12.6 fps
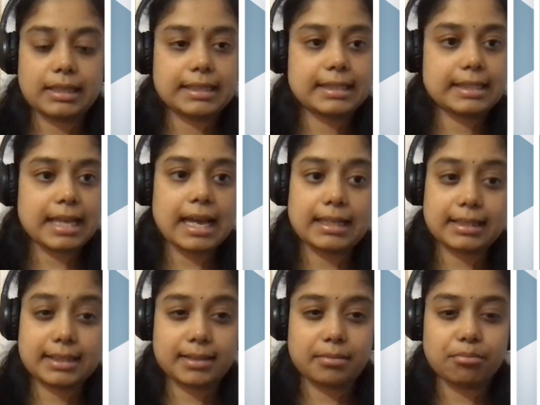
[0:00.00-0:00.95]
Let's add
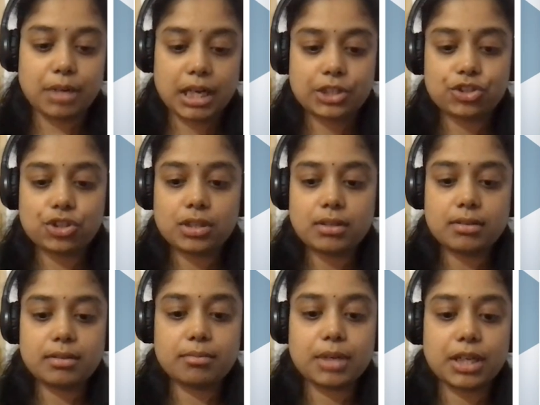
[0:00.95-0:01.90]
some
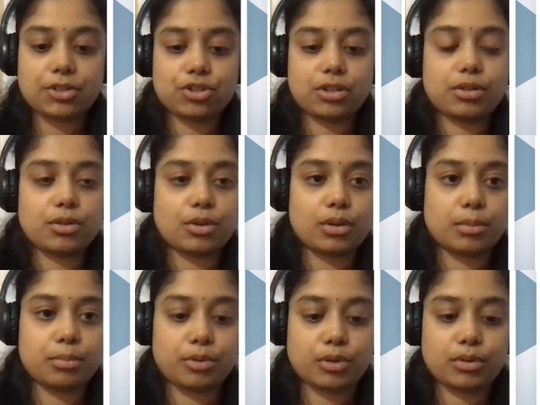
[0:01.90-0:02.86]
margin
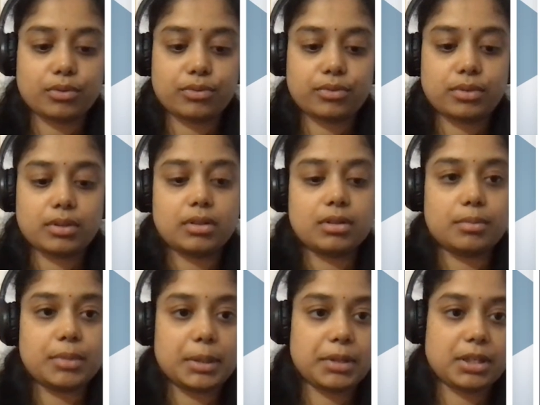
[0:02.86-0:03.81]
top of
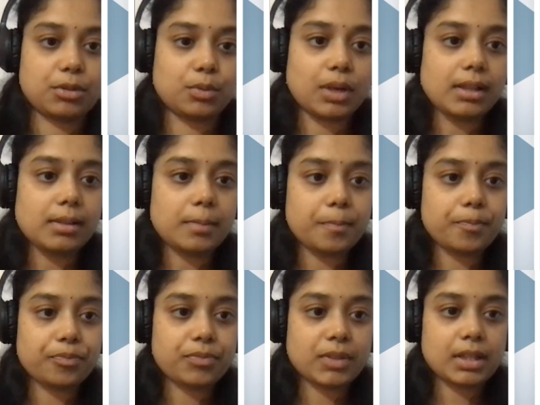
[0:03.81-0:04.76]
maybe 12,
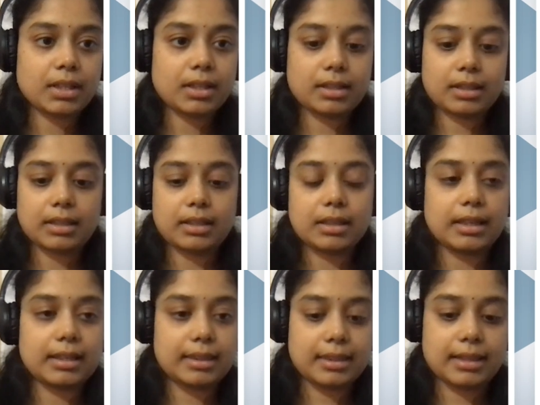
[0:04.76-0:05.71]

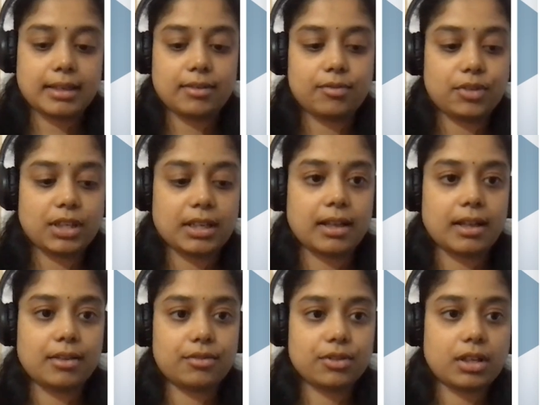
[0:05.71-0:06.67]
and then we
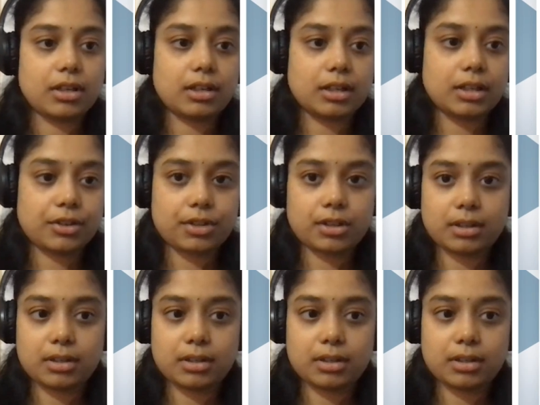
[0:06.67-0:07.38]
have our